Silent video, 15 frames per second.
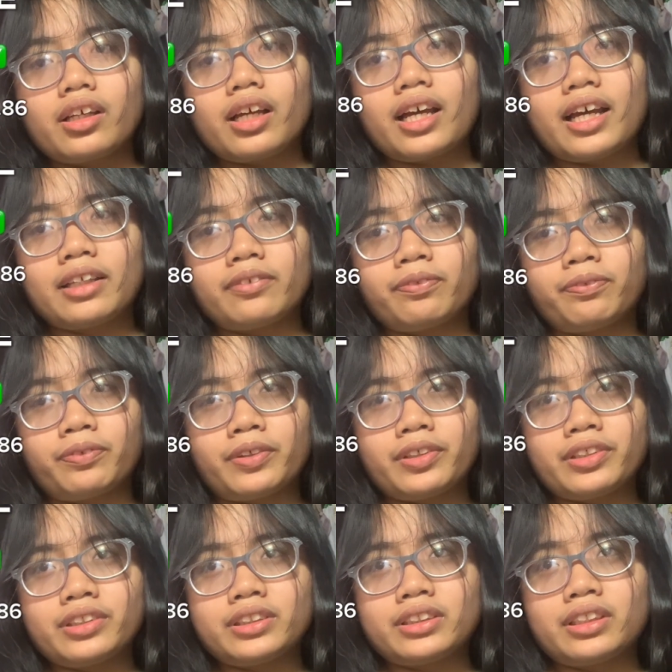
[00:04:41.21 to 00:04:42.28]
At
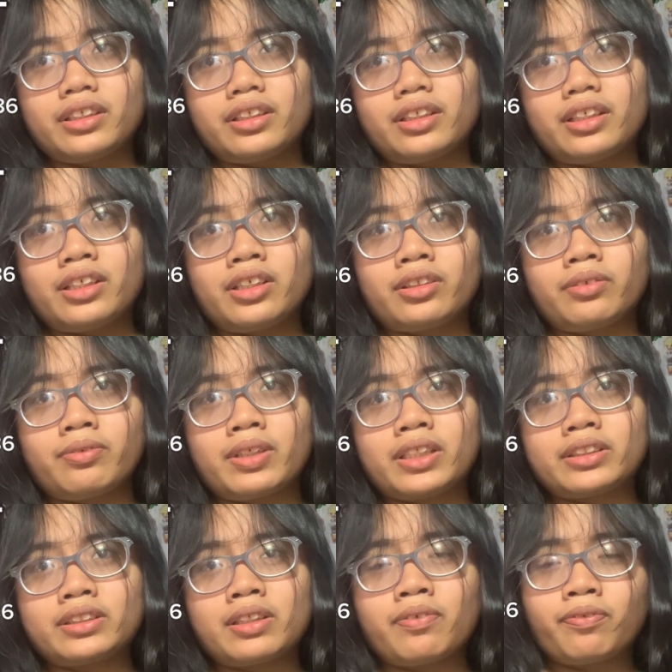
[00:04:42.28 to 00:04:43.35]
first, it
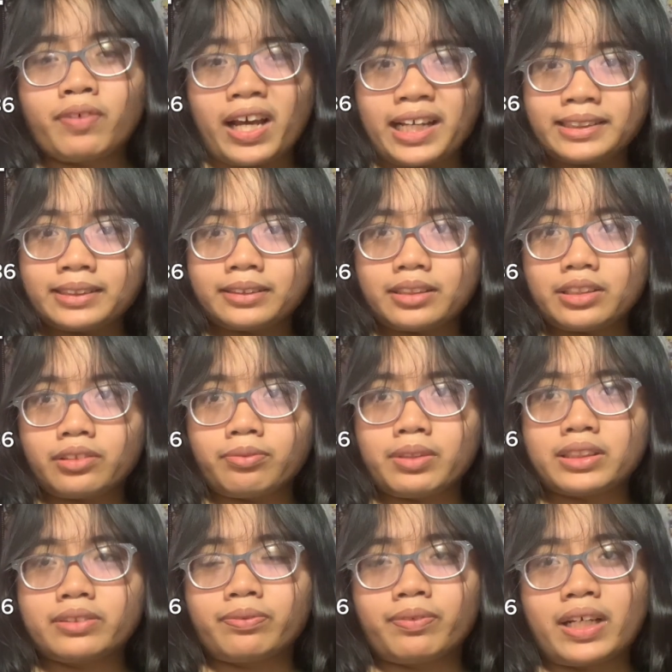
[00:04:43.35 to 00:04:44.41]
was fast,
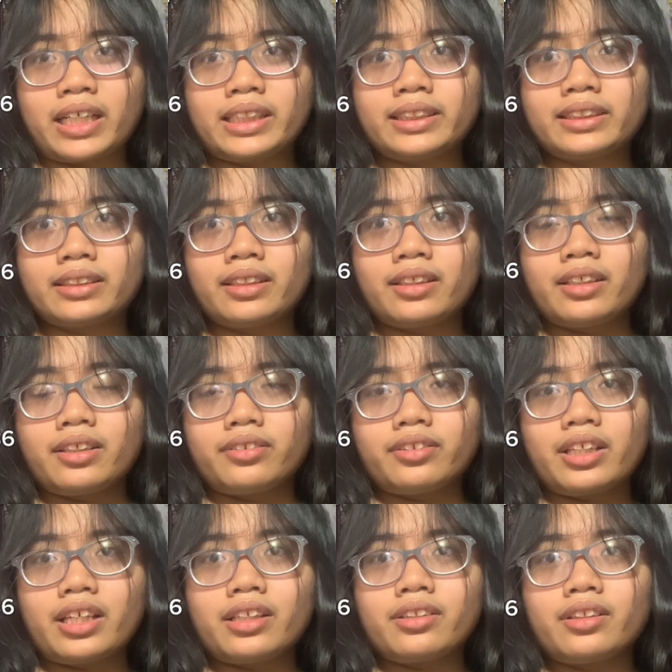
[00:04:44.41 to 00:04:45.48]

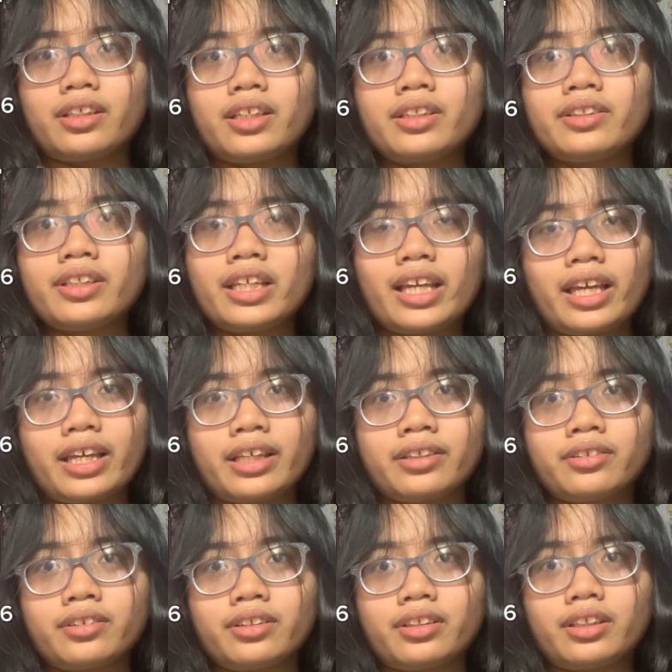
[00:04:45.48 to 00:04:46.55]
then in the
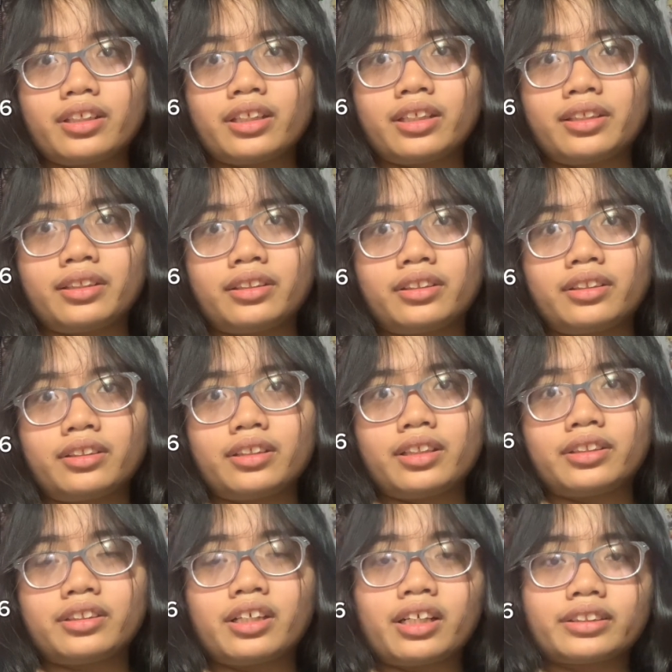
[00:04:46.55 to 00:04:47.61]
end, it
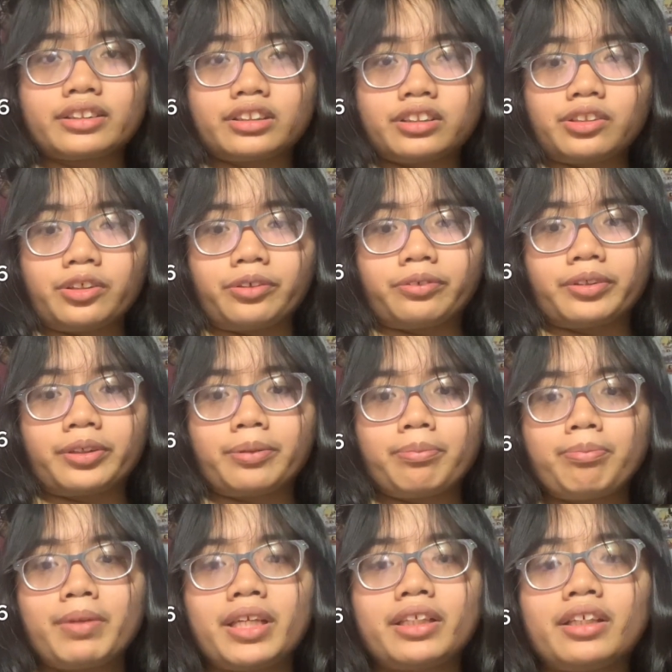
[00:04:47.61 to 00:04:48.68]
got slower,
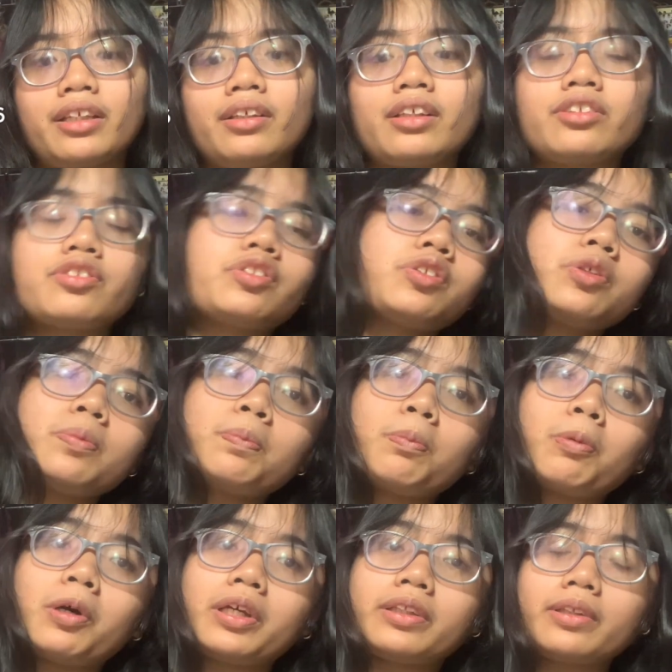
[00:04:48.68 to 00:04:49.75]
making it
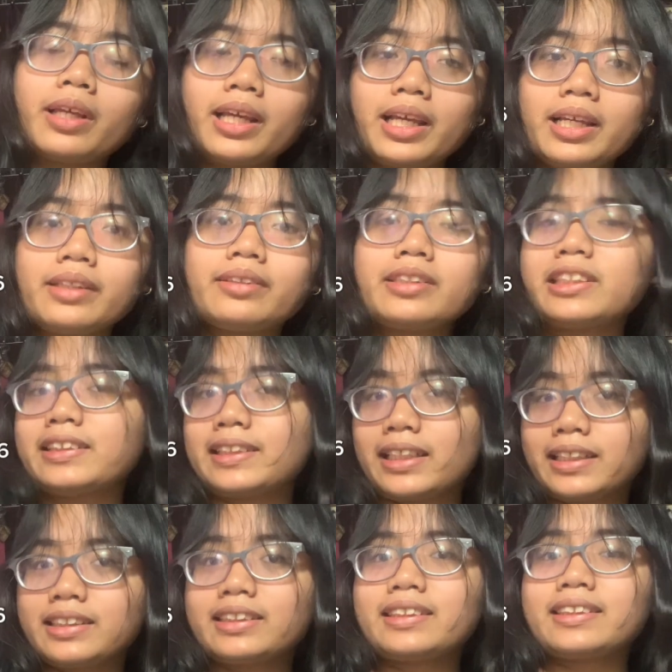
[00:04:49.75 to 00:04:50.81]

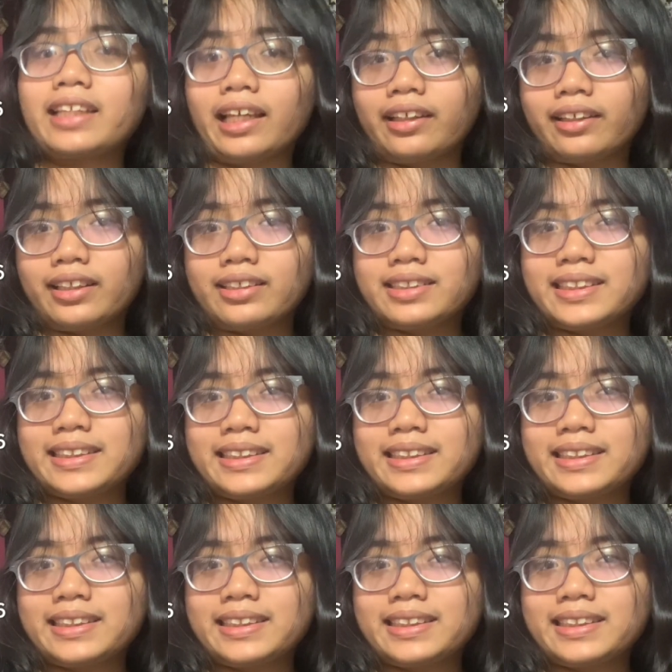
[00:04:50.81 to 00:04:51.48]
2.86 seconds.